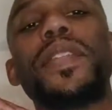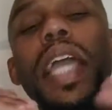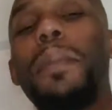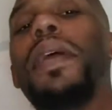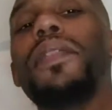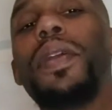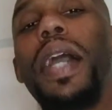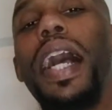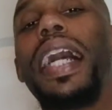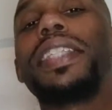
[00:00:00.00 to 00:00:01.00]
Tell me if you
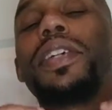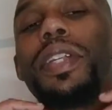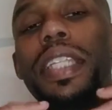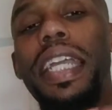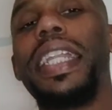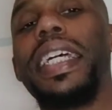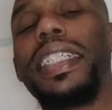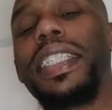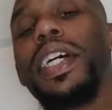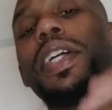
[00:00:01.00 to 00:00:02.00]
guys are digging
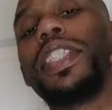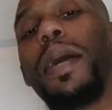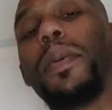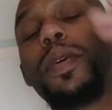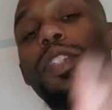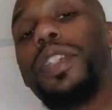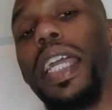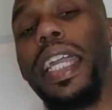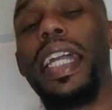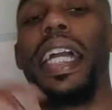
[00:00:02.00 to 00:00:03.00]
this. Tell me what you
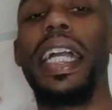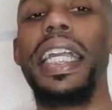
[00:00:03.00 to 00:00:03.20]
think.